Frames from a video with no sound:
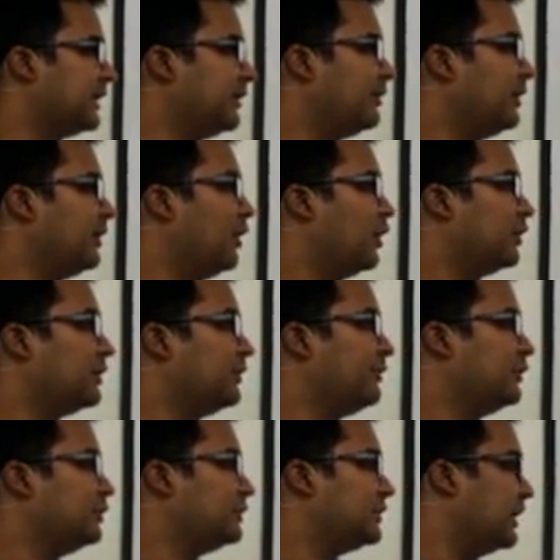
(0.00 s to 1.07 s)
the
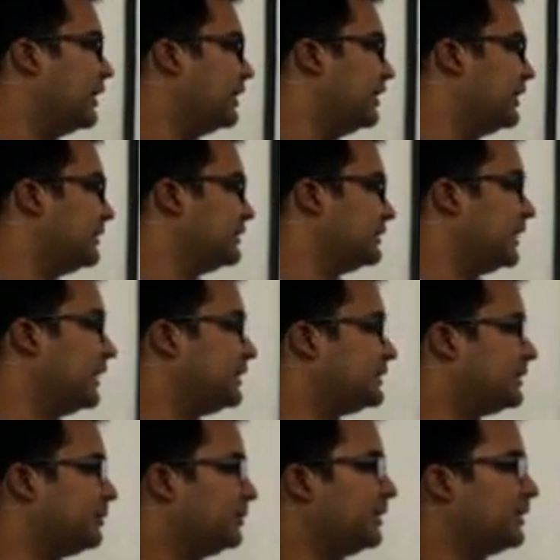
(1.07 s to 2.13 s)
future earnings and
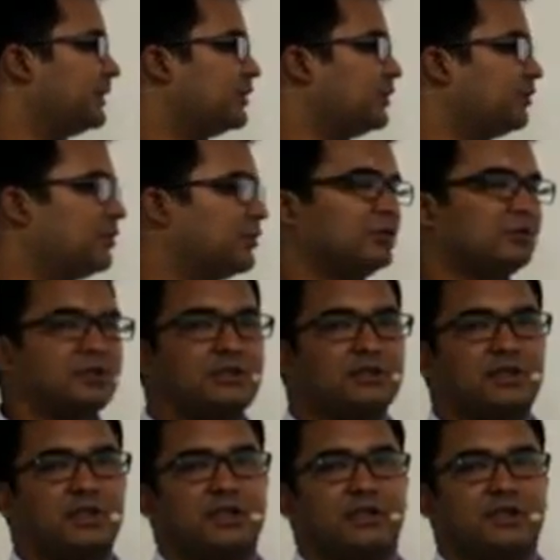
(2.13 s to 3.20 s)
estimated of growth
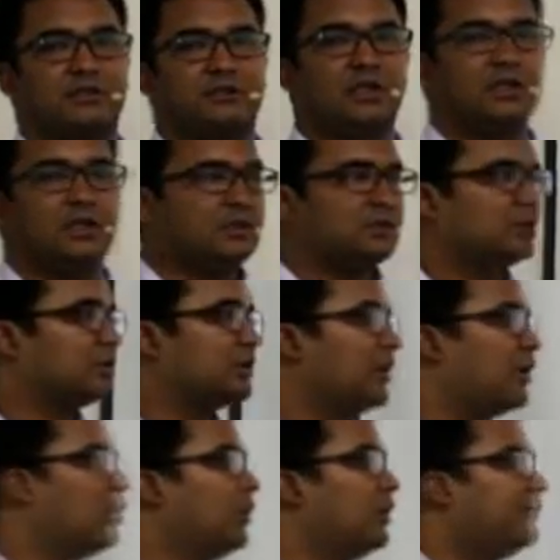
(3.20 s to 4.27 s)
in the earnings. So
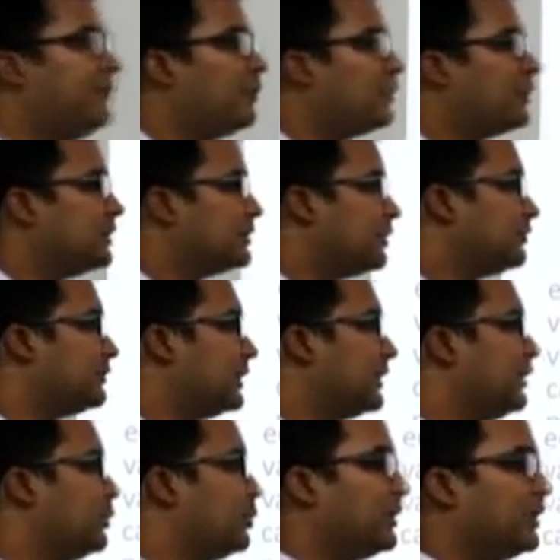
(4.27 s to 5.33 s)
the whole focus of the
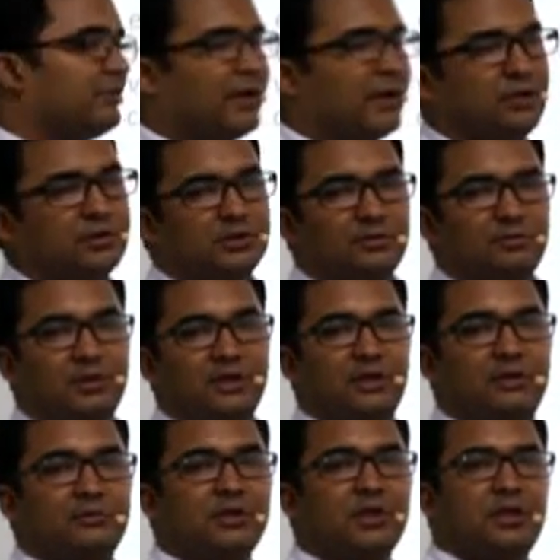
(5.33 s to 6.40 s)
equity valuation
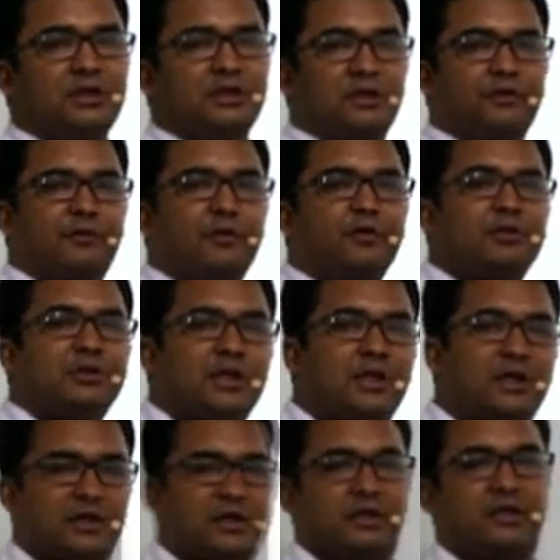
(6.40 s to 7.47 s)
becomes the future
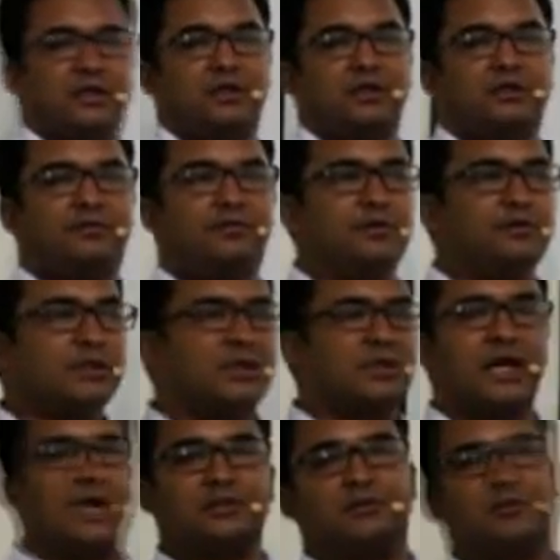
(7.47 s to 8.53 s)
earning, the future
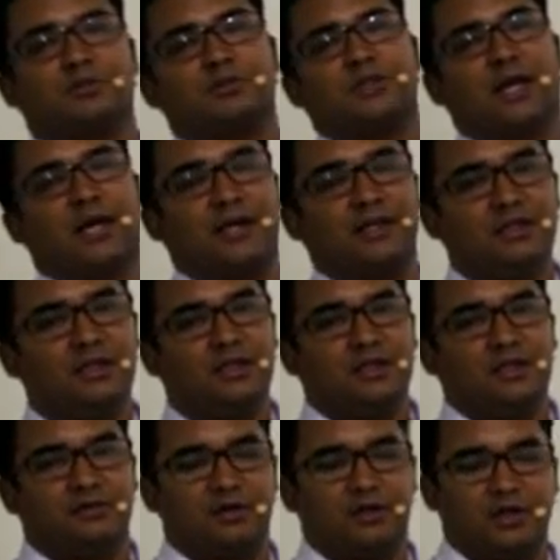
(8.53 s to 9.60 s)
cash flows, and
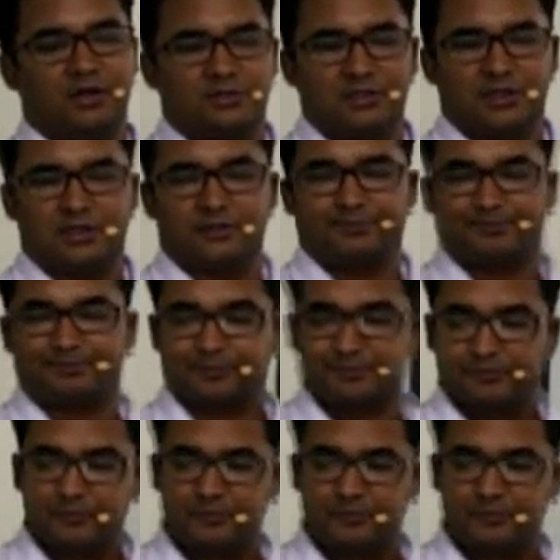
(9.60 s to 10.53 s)
the